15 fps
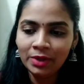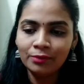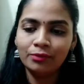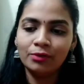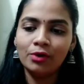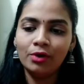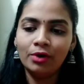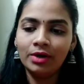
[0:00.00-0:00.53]

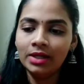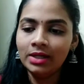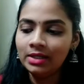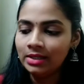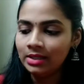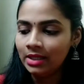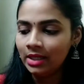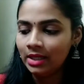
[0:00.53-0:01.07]
for
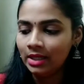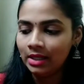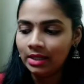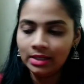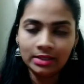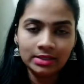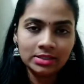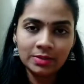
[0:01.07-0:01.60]

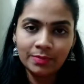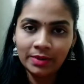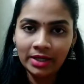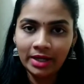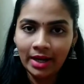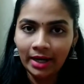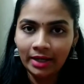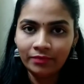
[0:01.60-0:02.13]
triple
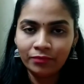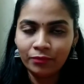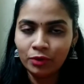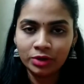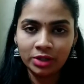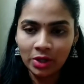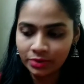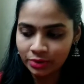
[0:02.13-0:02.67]
nine for
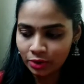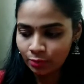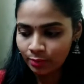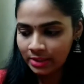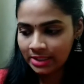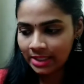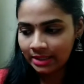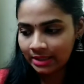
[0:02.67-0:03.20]
thousand
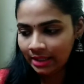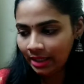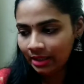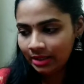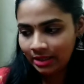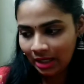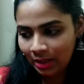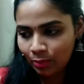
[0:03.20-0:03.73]
rupees I think
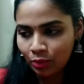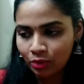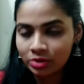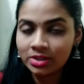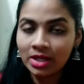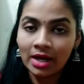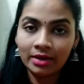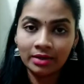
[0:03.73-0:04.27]
10
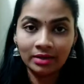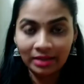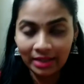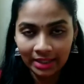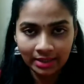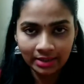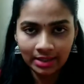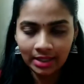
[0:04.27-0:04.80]
books are a
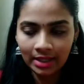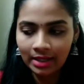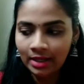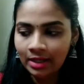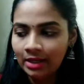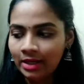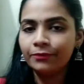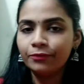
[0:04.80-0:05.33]
great deal
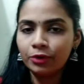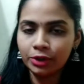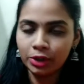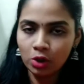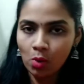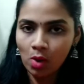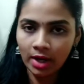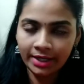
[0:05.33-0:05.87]
and for the
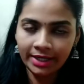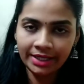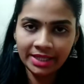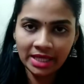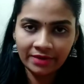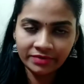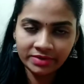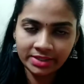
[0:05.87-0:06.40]
quality they
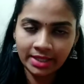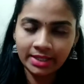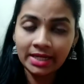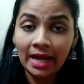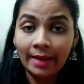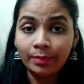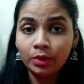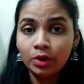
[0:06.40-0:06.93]
have sent
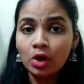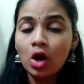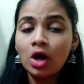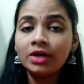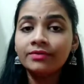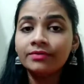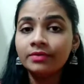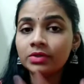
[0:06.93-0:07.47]
I'm
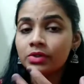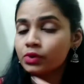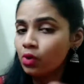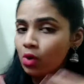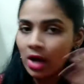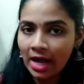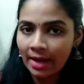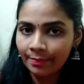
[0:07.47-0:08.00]
not so
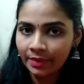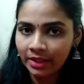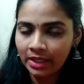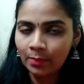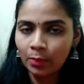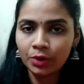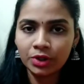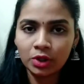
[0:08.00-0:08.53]
happy
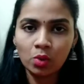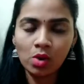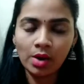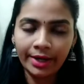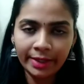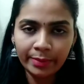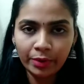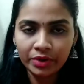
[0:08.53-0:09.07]
about the
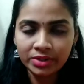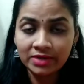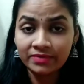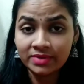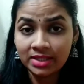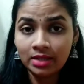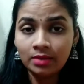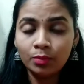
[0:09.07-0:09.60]
quality because I've
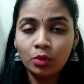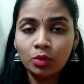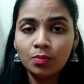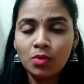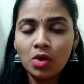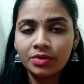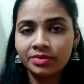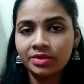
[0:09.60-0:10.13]
seen book
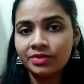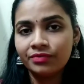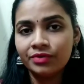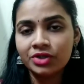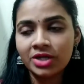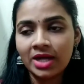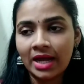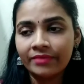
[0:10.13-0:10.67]
boxes
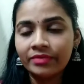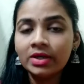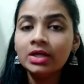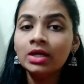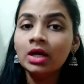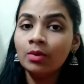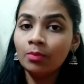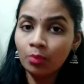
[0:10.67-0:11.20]
which have
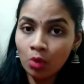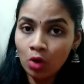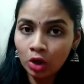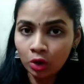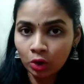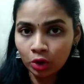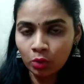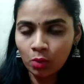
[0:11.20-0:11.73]
more
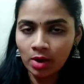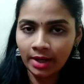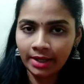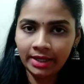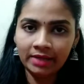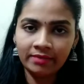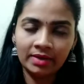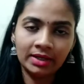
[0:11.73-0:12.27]
good
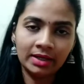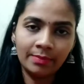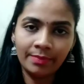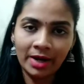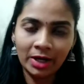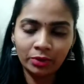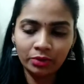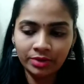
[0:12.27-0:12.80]
quality when
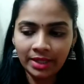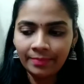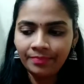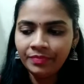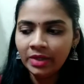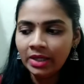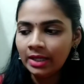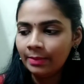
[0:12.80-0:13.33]
compared to them
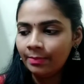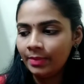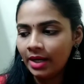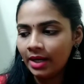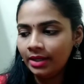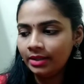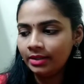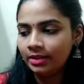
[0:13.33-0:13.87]

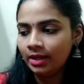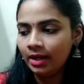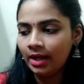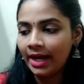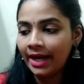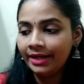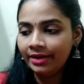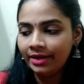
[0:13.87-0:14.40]
but uh,
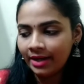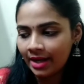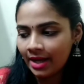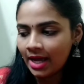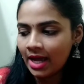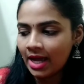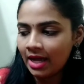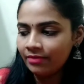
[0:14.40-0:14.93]
I didn't
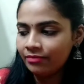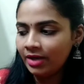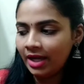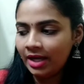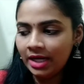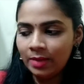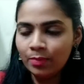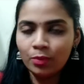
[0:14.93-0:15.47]
have
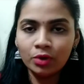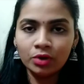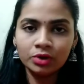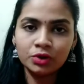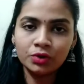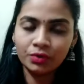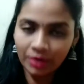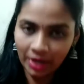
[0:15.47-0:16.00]
any book
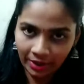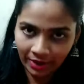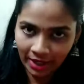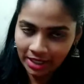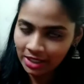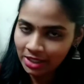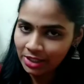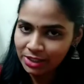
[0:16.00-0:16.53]
to
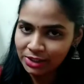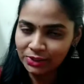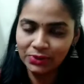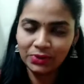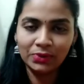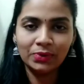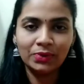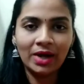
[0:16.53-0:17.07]
regret
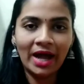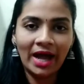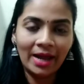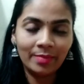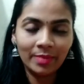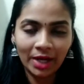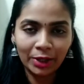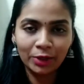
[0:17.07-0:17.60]
so
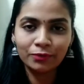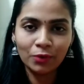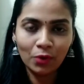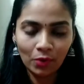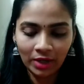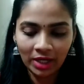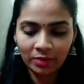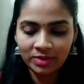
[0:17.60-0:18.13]
I'm kind of
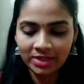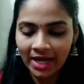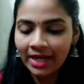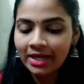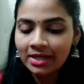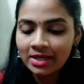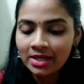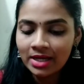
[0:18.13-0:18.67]
okay with
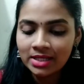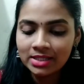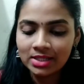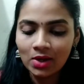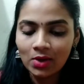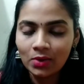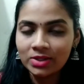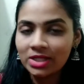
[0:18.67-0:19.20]
that
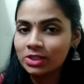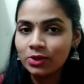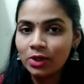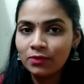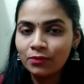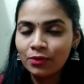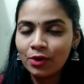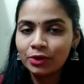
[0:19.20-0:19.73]
so that's all
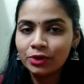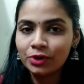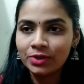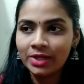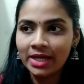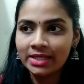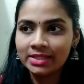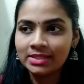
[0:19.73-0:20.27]
for
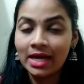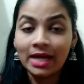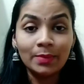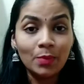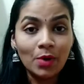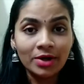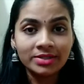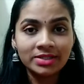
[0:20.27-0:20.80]
today's
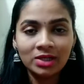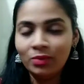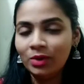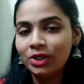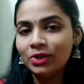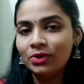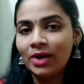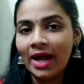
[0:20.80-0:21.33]
unboxing
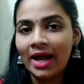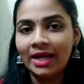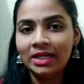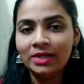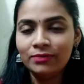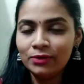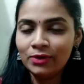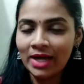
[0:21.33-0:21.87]
video and
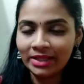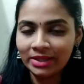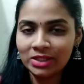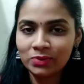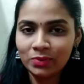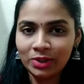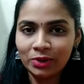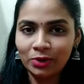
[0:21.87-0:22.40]
if you like this
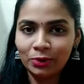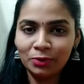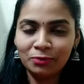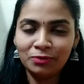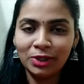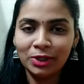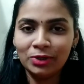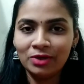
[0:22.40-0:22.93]
video don't
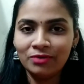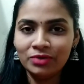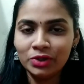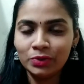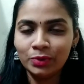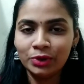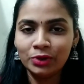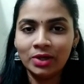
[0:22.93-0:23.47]
forget to give this
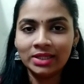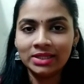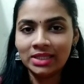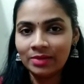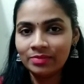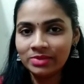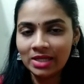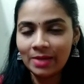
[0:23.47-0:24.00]
video a
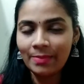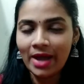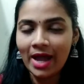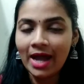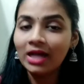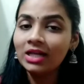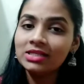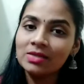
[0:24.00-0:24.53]
thumbs up
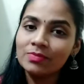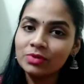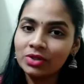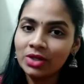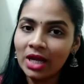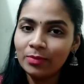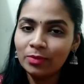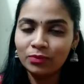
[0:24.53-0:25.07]
and
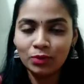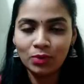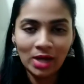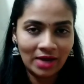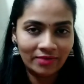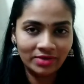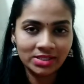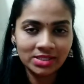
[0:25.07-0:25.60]
subscribe if you
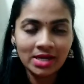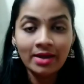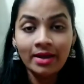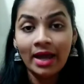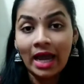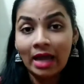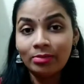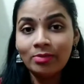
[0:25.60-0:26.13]
haven't
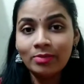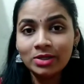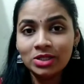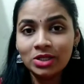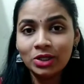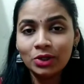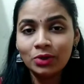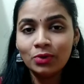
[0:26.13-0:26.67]
I'll be
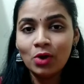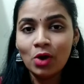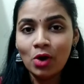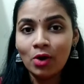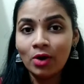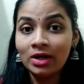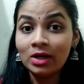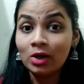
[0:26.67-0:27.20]
meeting you
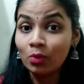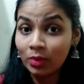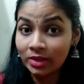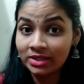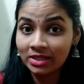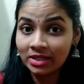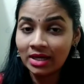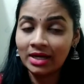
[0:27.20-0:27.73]
all
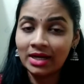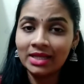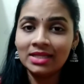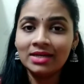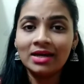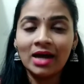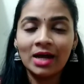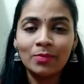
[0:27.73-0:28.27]
with
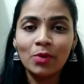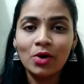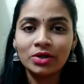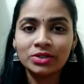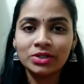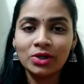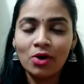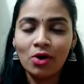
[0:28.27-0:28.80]
another
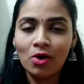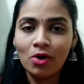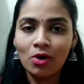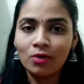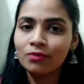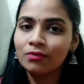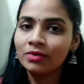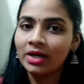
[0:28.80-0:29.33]
unboxing
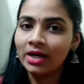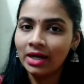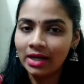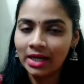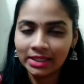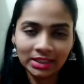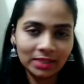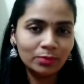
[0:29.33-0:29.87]
of uh,
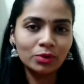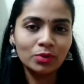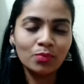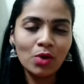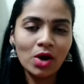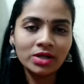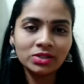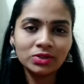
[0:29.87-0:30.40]
other book
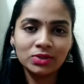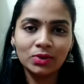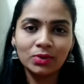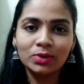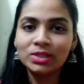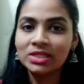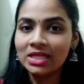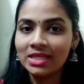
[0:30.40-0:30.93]
box
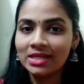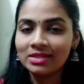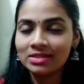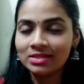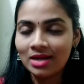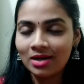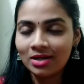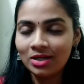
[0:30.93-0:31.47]
so till then
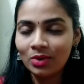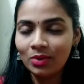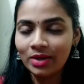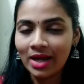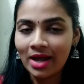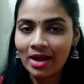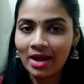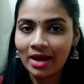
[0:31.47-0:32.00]
stay tuned
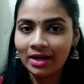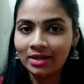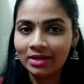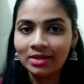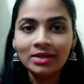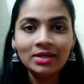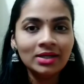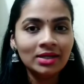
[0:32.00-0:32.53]
and
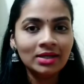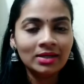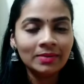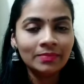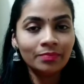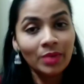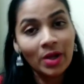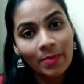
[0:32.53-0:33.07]

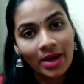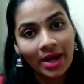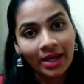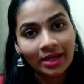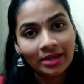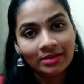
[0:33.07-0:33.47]
bye bye